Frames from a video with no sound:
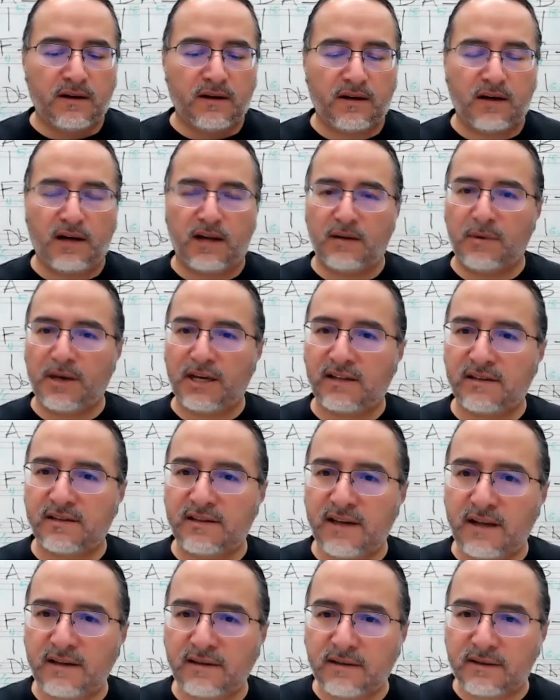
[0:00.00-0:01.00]
Kind of making
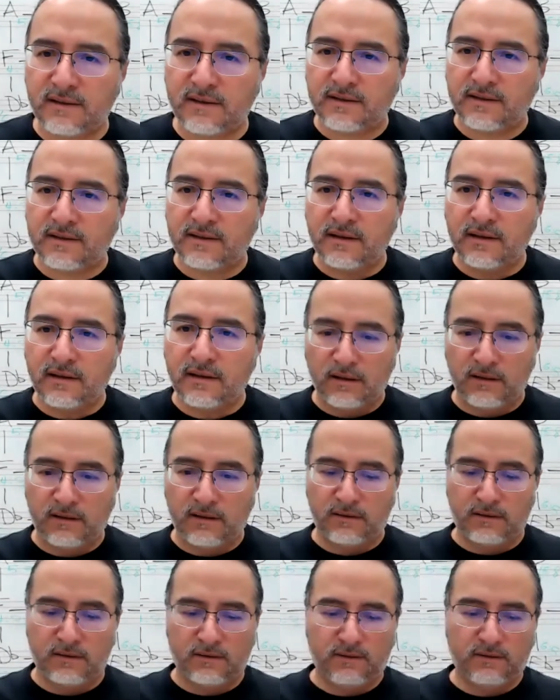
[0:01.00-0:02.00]
sense?
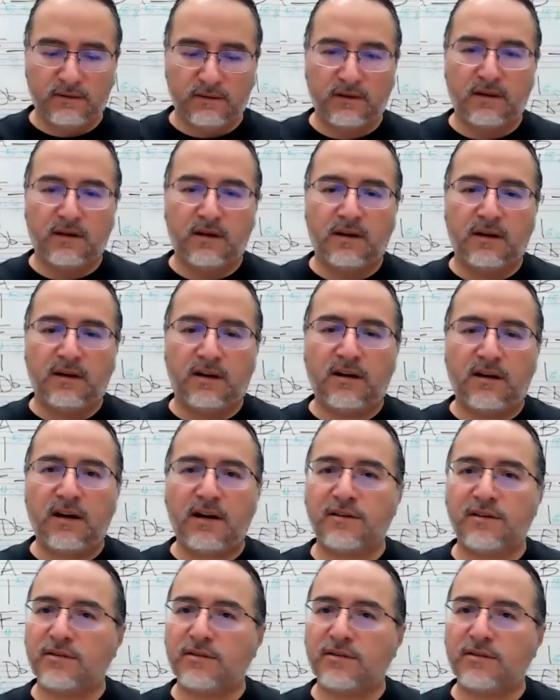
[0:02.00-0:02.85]
All right,